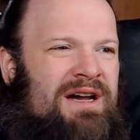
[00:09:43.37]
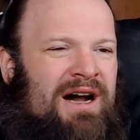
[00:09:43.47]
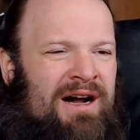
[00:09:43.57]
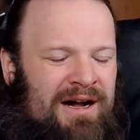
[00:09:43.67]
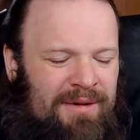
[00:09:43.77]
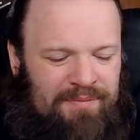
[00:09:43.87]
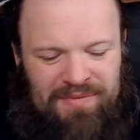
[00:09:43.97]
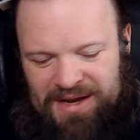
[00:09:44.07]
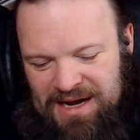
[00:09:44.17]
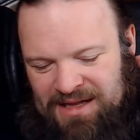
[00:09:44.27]

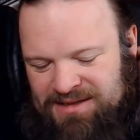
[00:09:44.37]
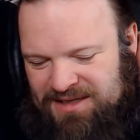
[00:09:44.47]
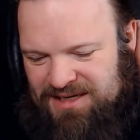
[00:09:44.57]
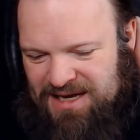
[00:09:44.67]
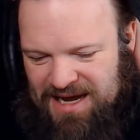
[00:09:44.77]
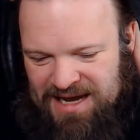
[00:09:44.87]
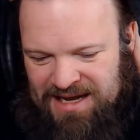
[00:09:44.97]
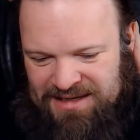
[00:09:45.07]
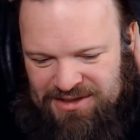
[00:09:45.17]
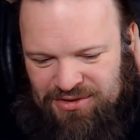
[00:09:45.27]
Aldini
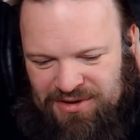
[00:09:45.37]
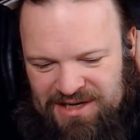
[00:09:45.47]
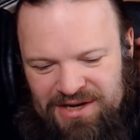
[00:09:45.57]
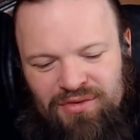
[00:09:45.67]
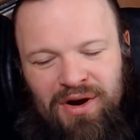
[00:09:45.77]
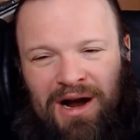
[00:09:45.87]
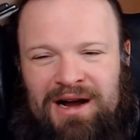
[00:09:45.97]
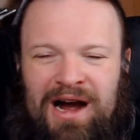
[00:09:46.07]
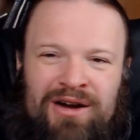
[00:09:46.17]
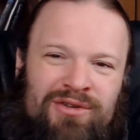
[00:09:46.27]
and Yukihira
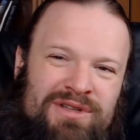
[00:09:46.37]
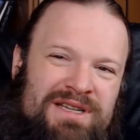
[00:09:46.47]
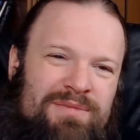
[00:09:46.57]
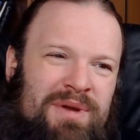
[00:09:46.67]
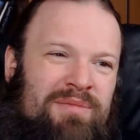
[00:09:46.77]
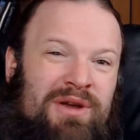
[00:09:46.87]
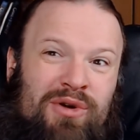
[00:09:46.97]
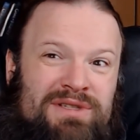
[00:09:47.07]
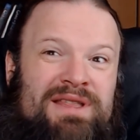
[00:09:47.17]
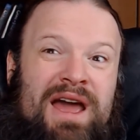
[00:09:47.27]
are not sleeping
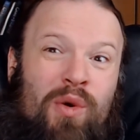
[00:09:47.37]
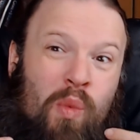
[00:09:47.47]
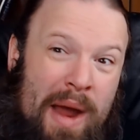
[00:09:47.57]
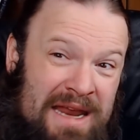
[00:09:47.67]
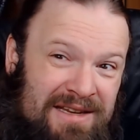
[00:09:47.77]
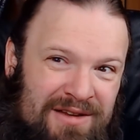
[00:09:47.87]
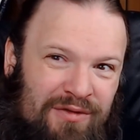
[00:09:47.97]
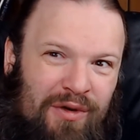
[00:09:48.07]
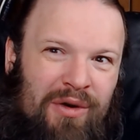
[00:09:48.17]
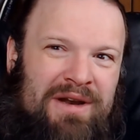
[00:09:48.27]
because they are waiting
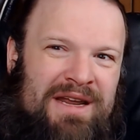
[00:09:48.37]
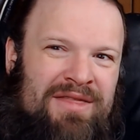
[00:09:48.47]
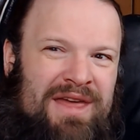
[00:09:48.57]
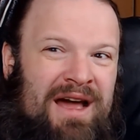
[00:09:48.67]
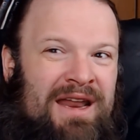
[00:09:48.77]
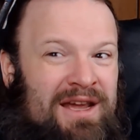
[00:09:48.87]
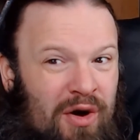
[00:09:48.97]
for it and they are like,